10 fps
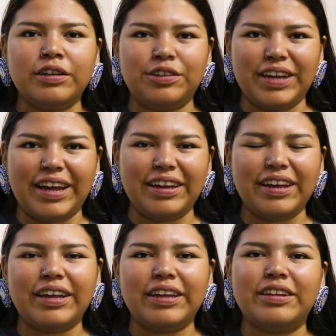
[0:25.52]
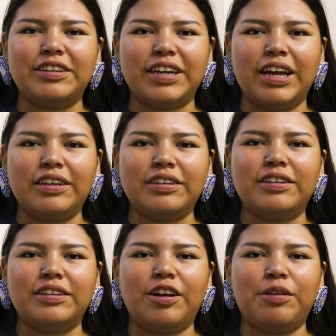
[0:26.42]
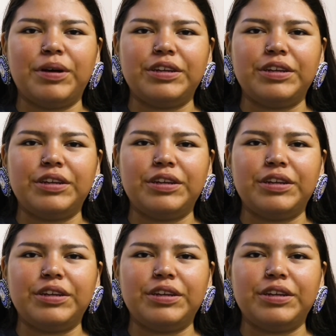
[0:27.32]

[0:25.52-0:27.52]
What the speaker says: Today, I get the chance to tell my